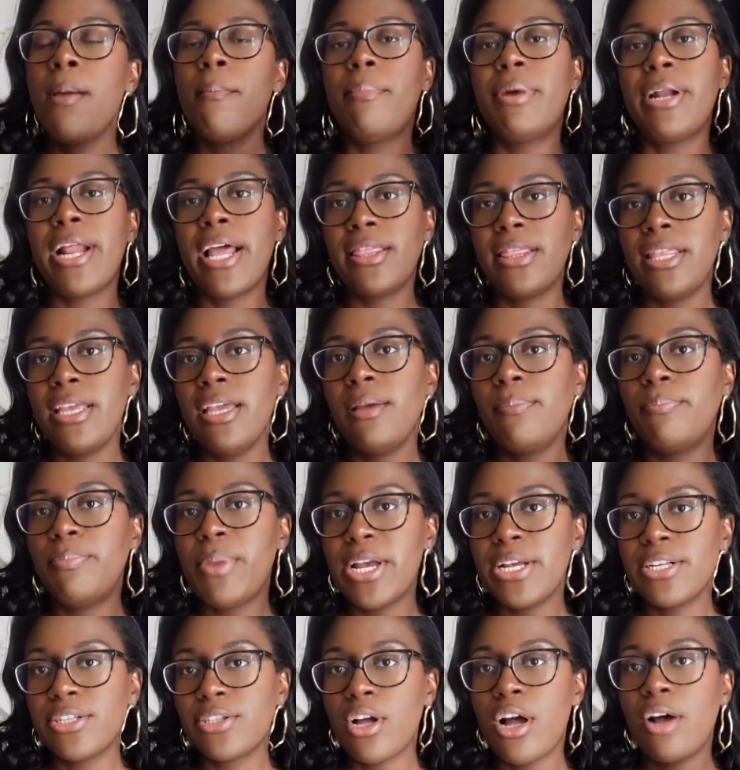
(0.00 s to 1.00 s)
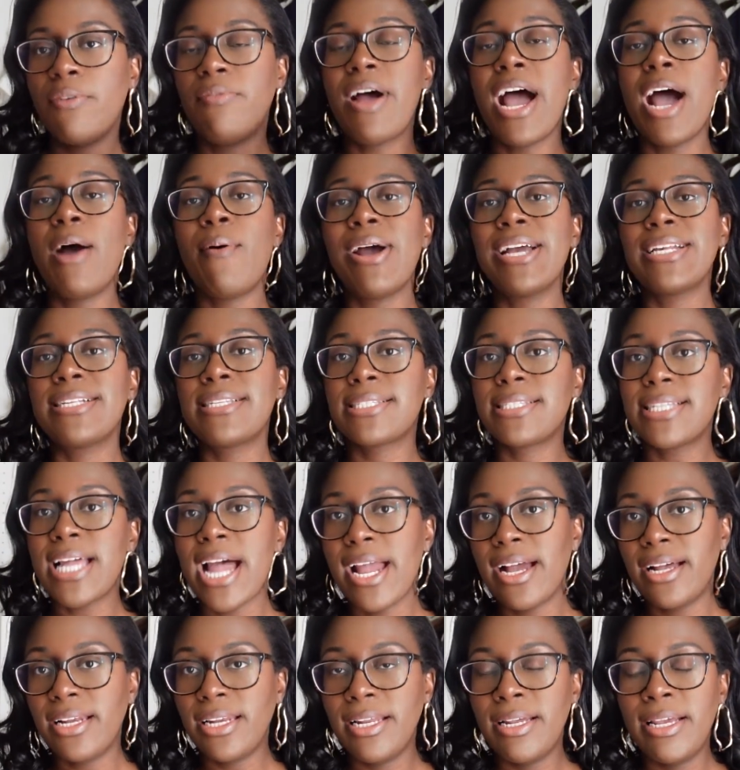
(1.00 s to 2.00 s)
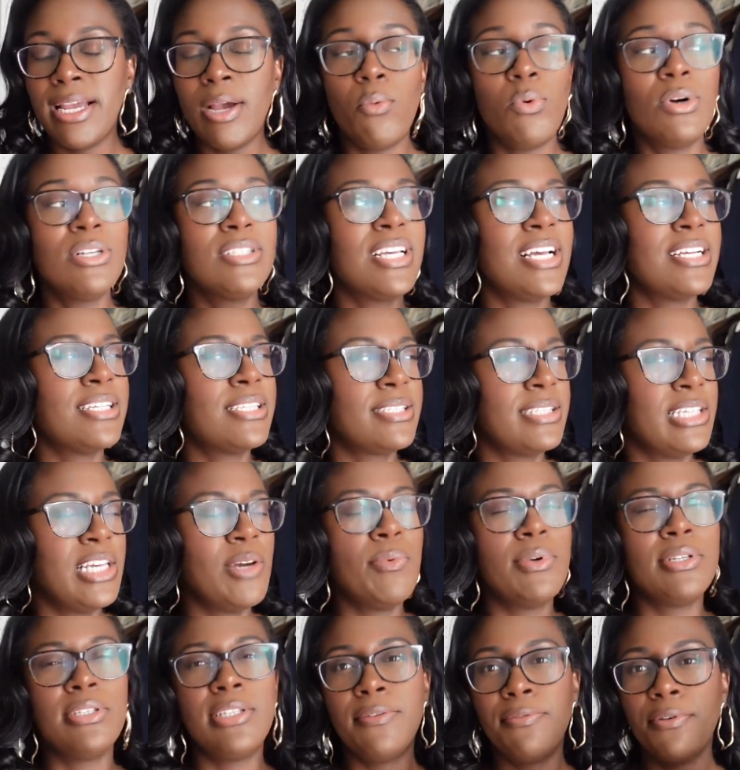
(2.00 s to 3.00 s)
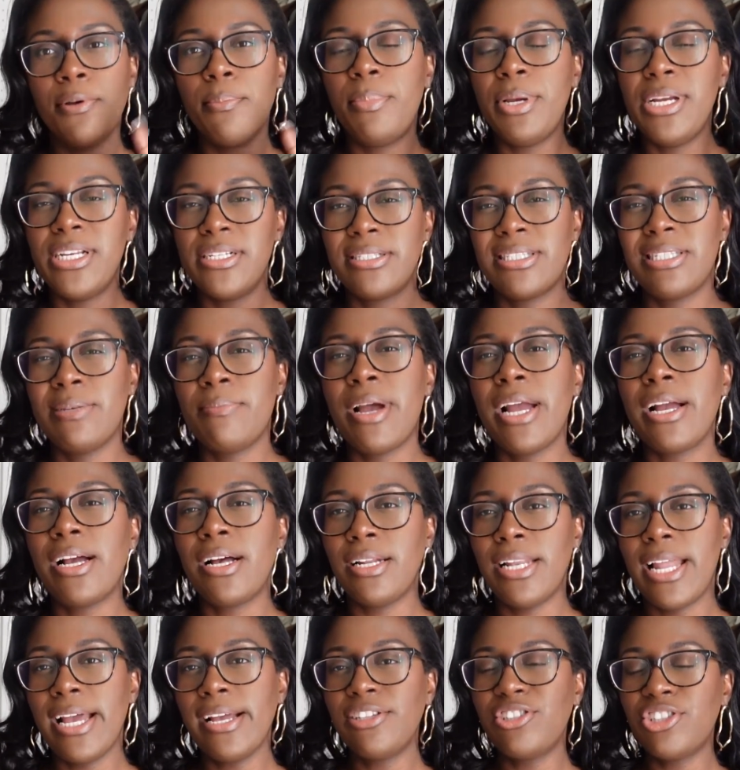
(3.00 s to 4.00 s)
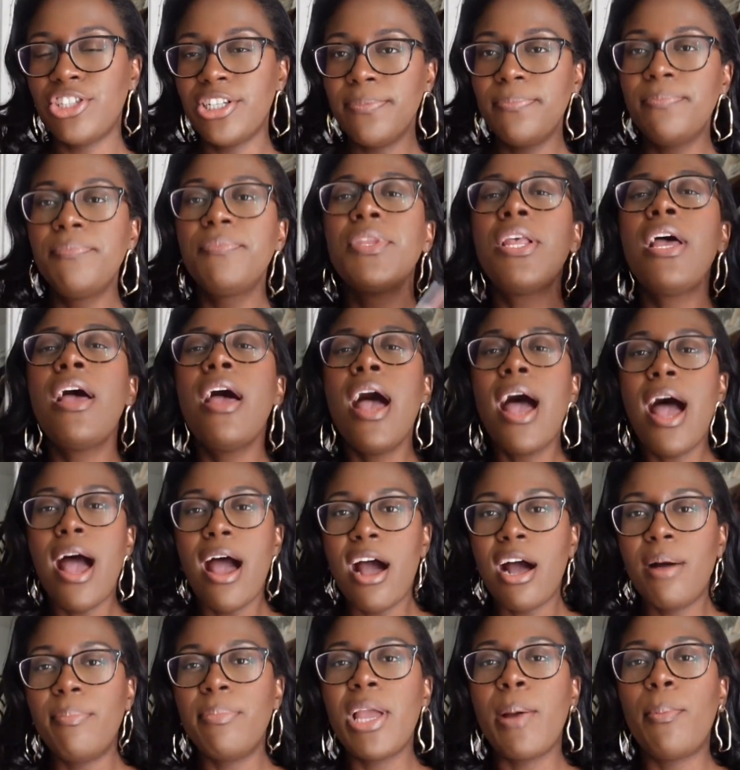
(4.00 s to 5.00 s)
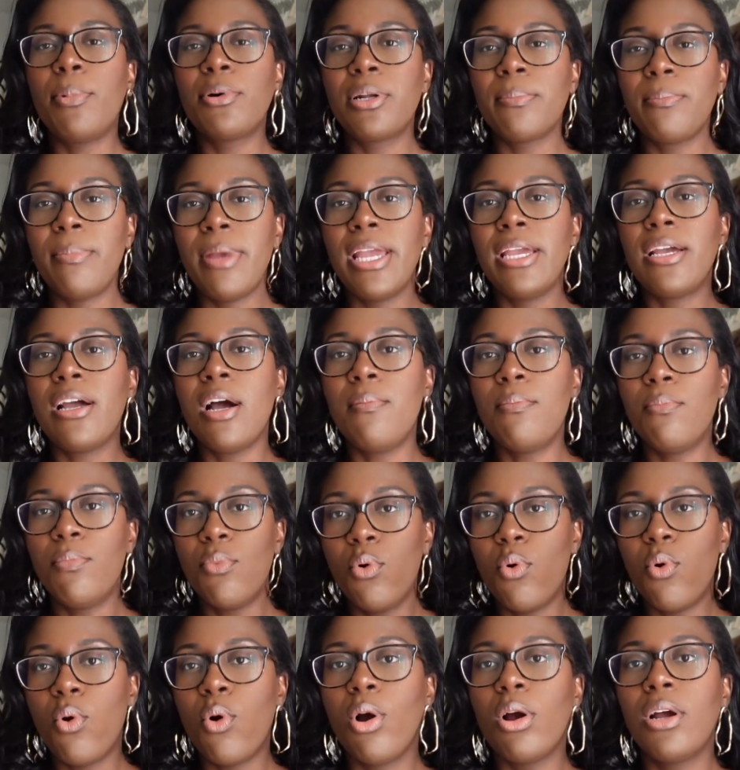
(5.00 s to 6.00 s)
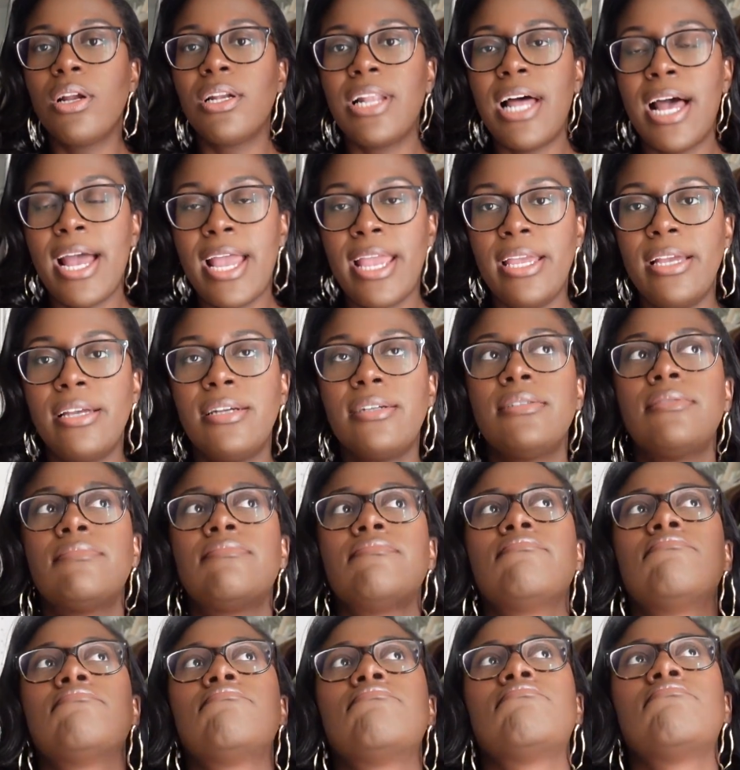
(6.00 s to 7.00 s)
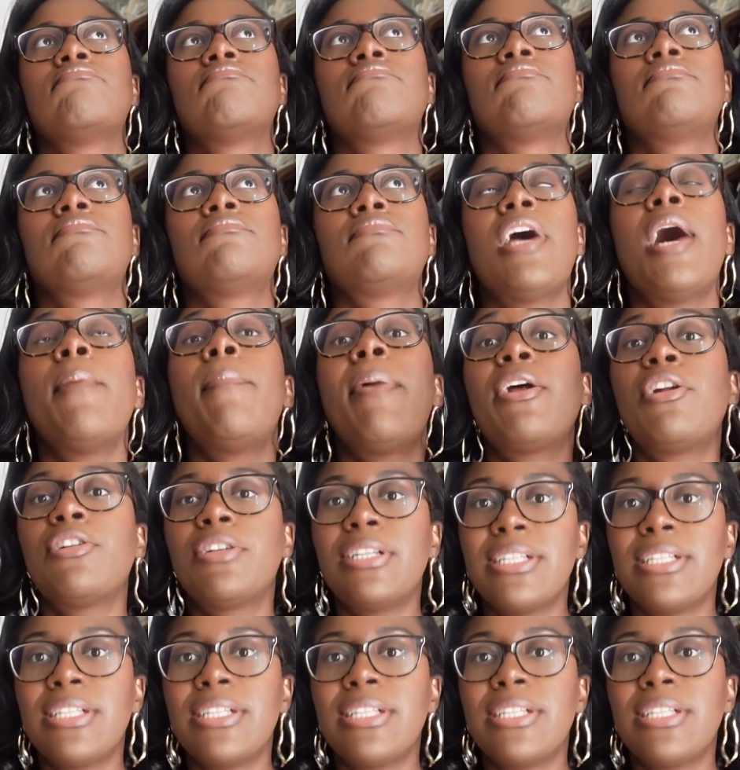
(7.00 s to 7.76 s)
But I think based off how I style it and once I see it with different pieces in my collection, I'll be able to make a more like a better